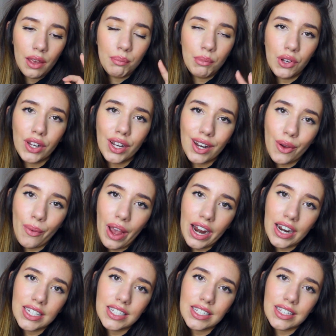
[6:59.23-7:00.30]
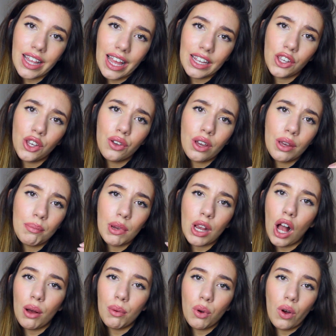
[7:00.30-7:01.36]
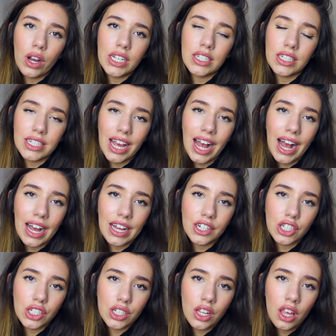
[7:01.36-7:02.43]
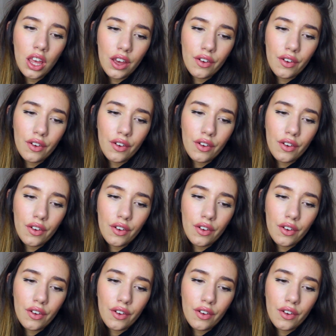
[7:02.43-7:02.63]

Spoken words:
Moon in Aquarius is that you can become quite detached